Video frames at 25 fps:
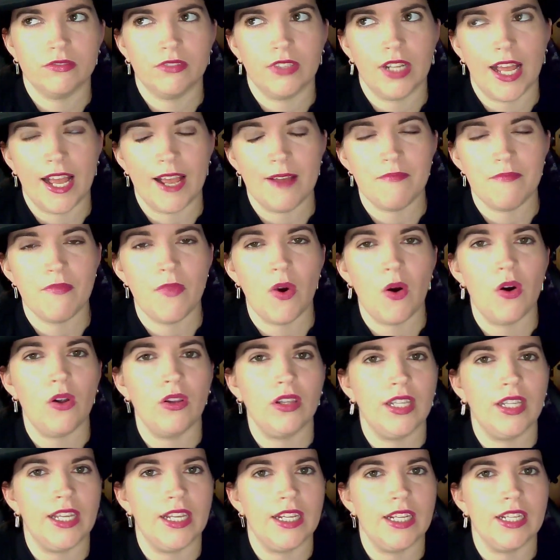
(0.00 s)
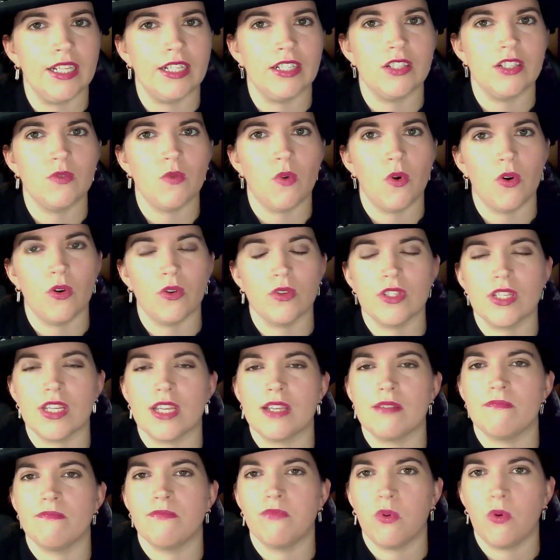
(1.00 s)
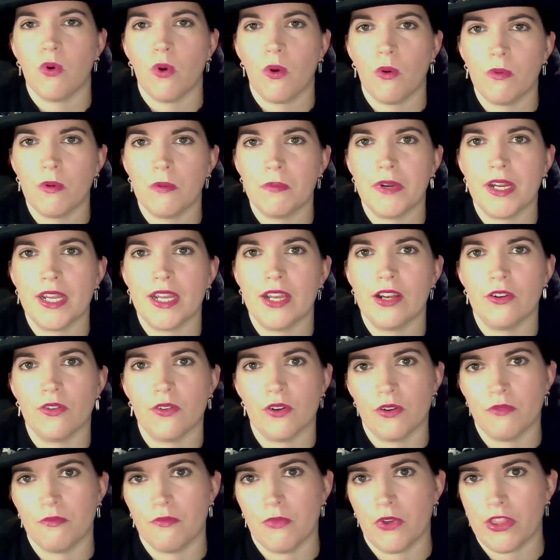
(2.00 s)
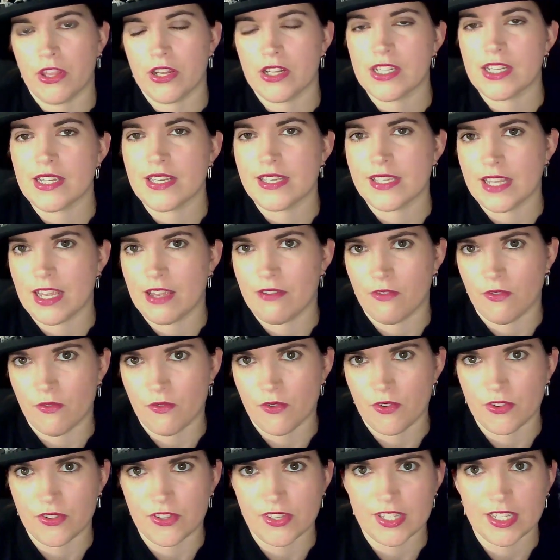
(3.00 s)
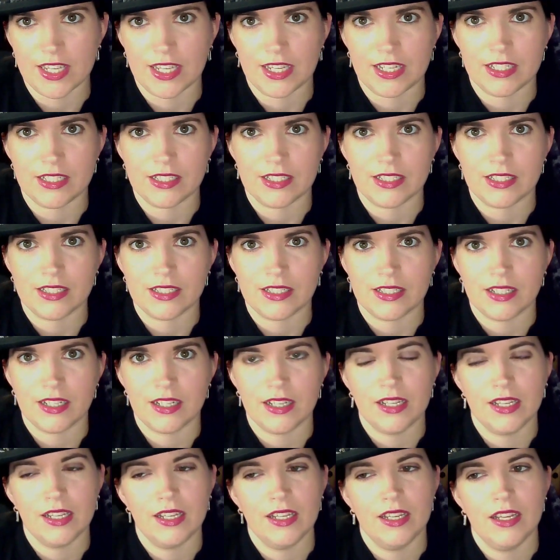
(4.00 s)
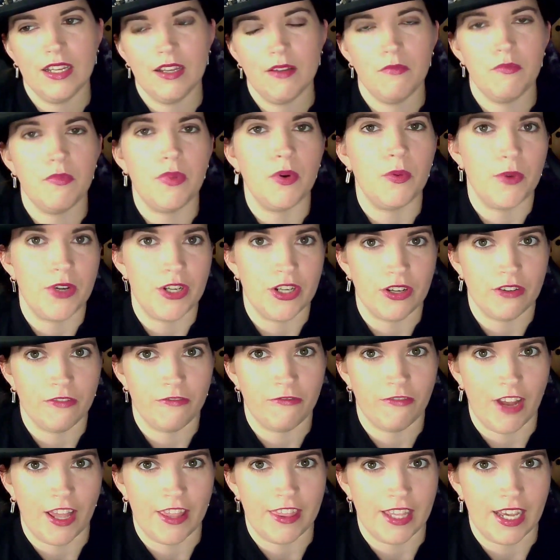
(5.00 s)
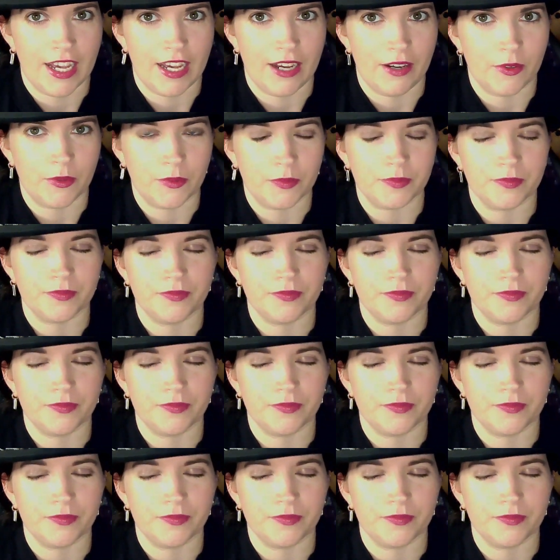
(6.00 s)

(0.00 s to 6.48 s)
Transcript: I'm more leaning towards it probably her own mother to save her own skin. But we don't find that out.